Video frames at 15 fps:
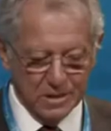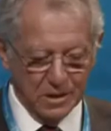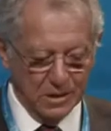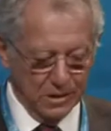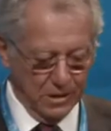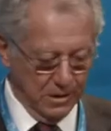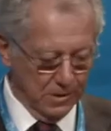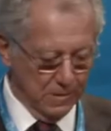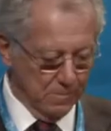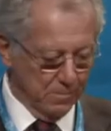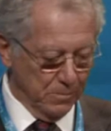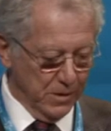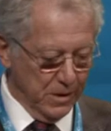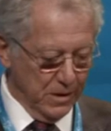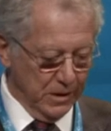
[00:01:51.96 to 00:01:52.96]
target.
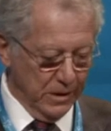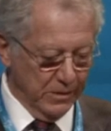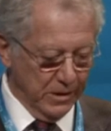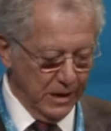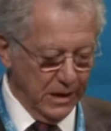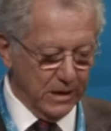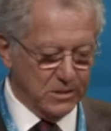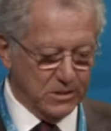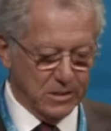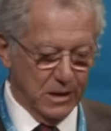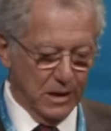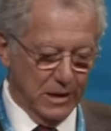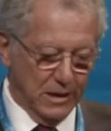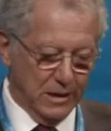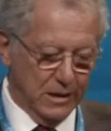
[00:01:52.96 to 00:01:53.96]
Now, the next
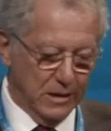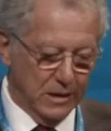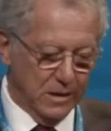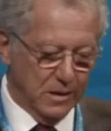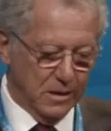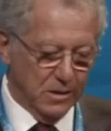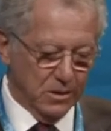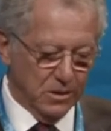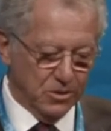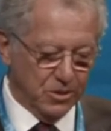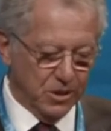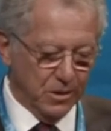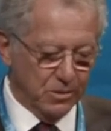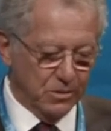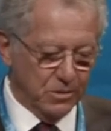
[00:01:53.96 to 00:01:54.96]
slide
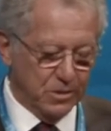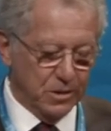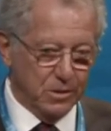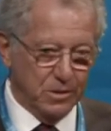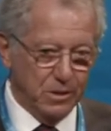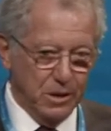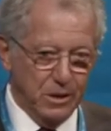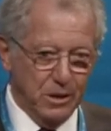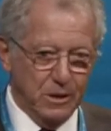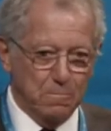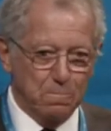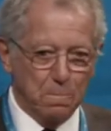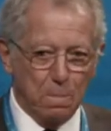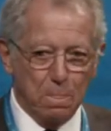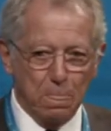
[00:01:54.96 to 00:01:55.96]
shows the